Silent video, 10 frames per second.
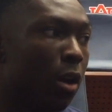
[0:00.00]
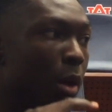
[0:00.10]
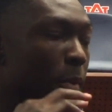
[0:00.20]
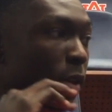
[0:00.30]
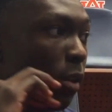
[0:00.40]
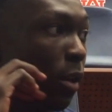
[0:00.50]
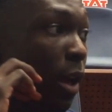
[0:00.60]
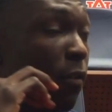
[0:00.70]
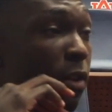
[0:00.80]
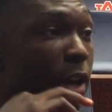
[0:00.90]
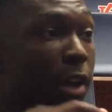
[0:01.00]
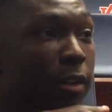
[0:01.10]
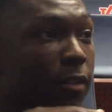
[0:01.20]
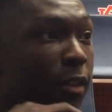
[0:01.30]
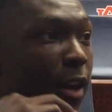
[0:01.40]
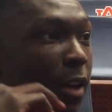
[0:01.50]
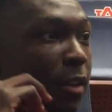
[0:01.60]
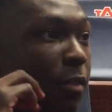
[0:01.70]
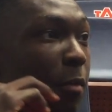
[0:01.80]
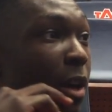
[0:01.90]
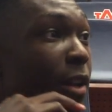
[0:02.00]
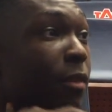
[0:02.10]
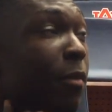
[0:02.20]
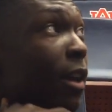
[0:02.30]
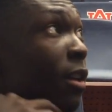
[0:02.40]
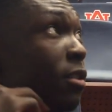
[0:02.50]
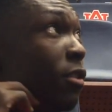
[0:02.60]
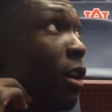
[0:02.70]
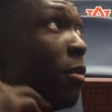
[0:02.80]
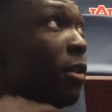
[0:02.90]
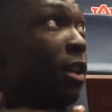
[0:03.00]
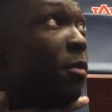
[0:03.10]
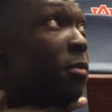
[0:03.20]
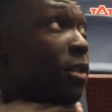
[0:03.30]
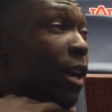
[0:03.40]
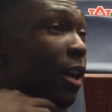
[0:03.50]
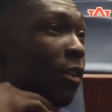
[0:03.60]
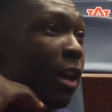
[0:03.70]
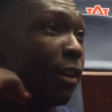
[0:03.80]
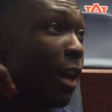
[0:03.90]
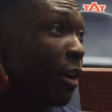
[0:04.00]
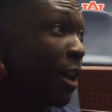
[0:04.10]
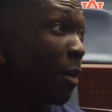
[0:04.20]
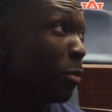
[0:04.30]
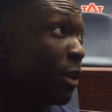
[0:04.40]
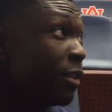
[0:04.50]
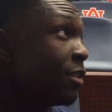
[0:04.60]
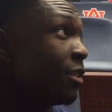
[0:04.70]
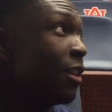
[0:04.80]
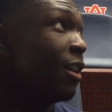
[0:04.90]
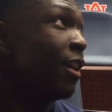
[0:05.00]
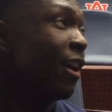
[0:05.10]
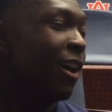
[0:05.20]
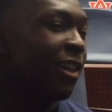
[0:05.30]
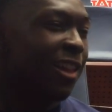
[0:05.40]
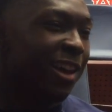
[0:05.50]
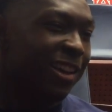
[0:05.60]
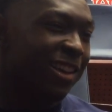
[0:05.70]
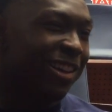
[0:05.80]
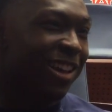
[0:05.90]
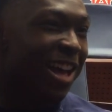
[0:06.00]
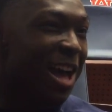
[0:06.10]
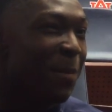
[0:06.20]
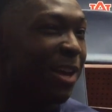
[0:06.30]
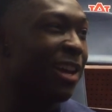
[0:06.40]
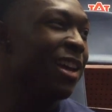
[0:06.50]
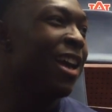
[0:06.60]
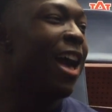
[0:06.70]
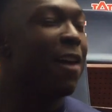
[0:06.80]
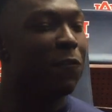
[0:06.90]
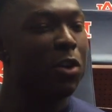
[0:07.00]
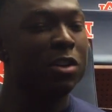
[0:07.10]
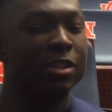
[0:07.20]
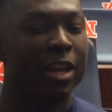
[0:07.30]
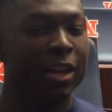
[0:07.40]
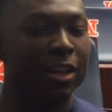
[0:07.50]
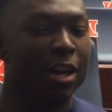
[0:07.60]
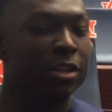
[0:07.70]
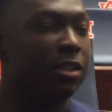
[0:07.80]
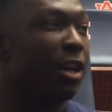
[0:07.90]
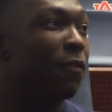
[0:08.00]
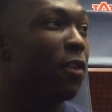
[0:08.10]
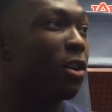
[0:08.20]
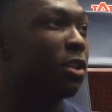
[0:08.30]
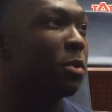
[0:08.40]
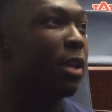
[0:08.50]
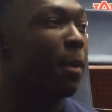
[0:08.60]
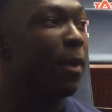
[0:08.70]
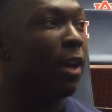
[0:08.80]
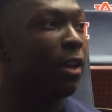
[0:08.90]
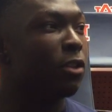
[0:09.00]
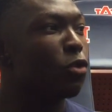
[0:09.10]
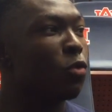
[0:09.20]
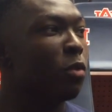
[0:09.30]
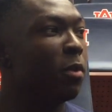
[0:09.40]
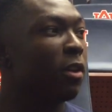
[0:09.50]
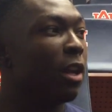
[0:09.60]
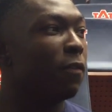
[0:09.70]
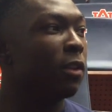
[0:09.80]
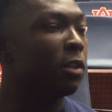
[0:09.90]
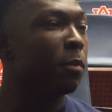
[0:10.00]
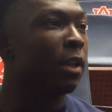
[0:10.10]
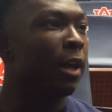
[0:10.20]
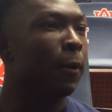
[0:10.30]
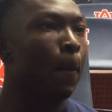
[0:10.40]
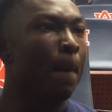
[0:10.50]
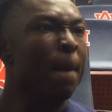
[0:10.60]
I mean, every day, like, my Instagram DMs stay on, like, 99 plus. And, like, I mean, at first, it was like, man, it's cool to be on Netflix, but, like,